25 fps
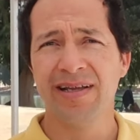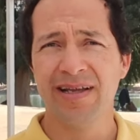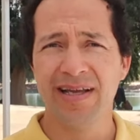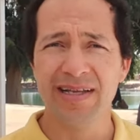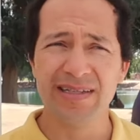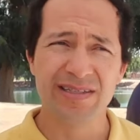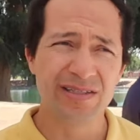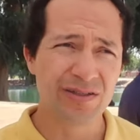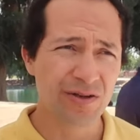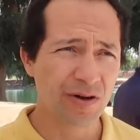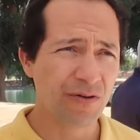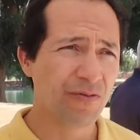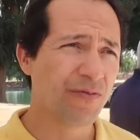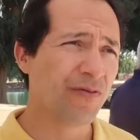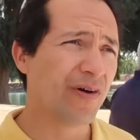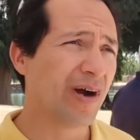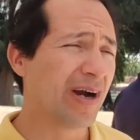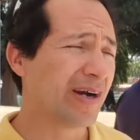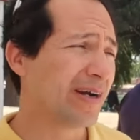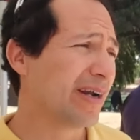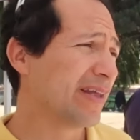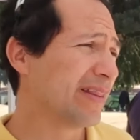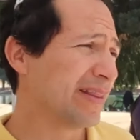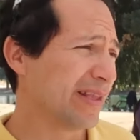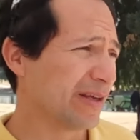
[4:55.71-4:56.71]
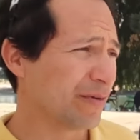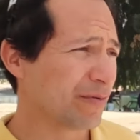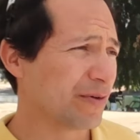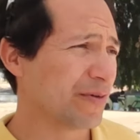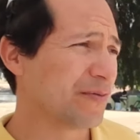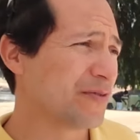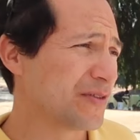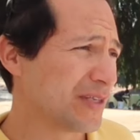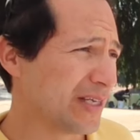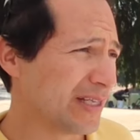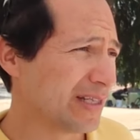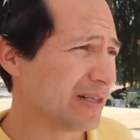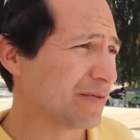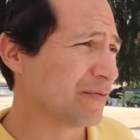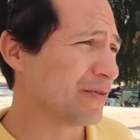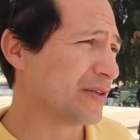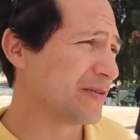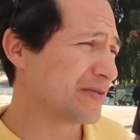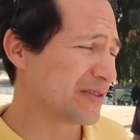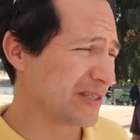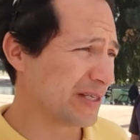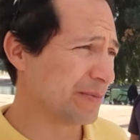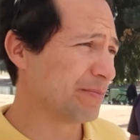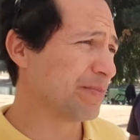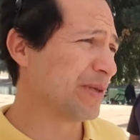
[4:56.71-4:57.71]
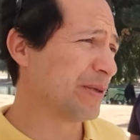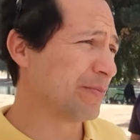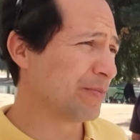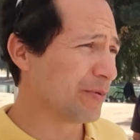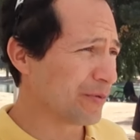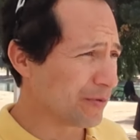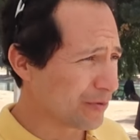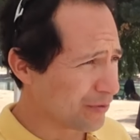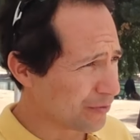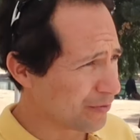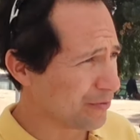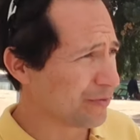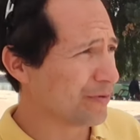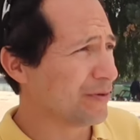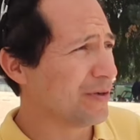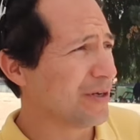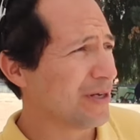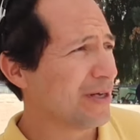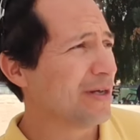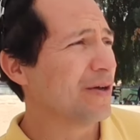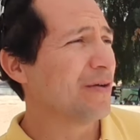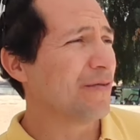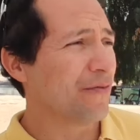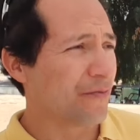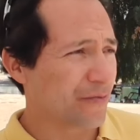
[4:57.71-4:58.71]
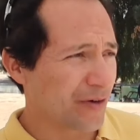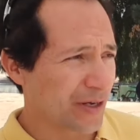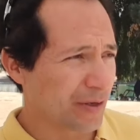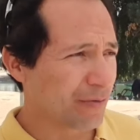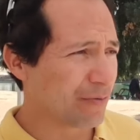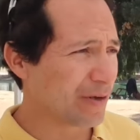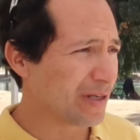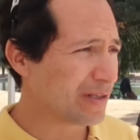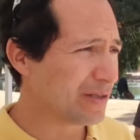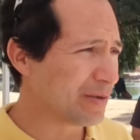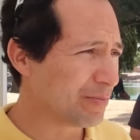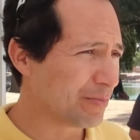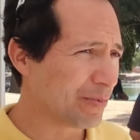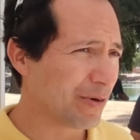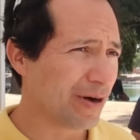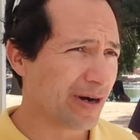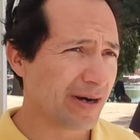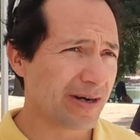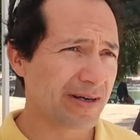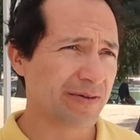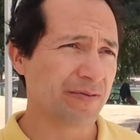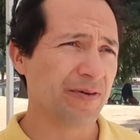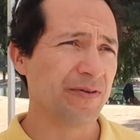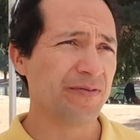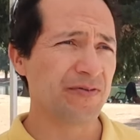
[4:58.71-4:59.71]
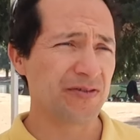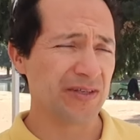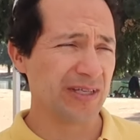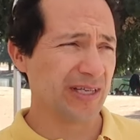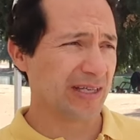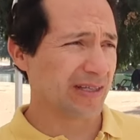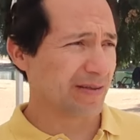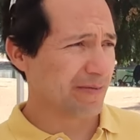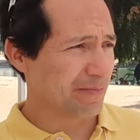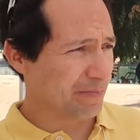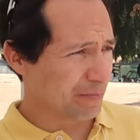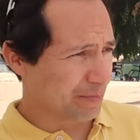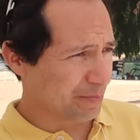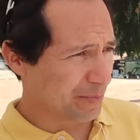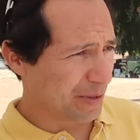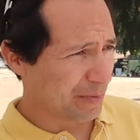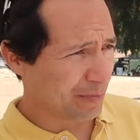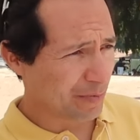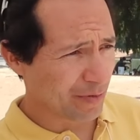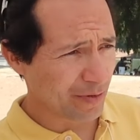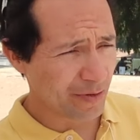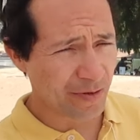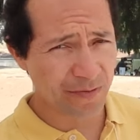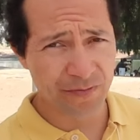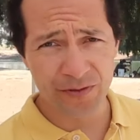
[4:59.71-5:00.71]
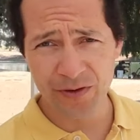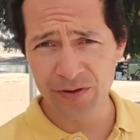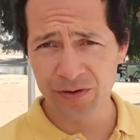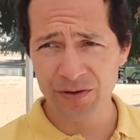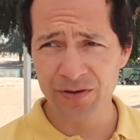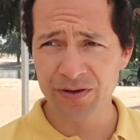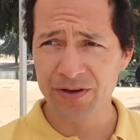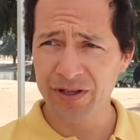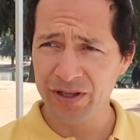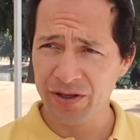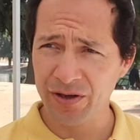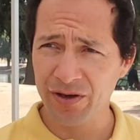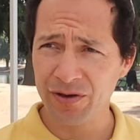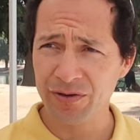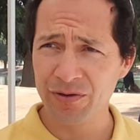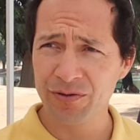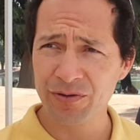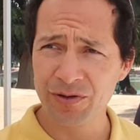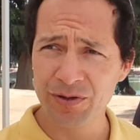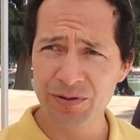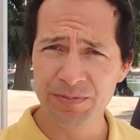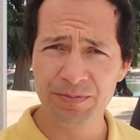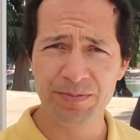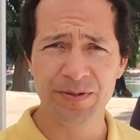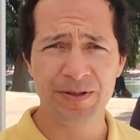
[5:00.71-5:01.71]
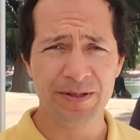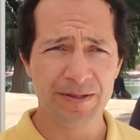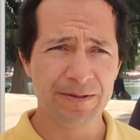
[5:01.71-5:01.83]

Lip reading: And so far, I think we've seen it. We've seen people who frequent the park. We've seen people of your young group,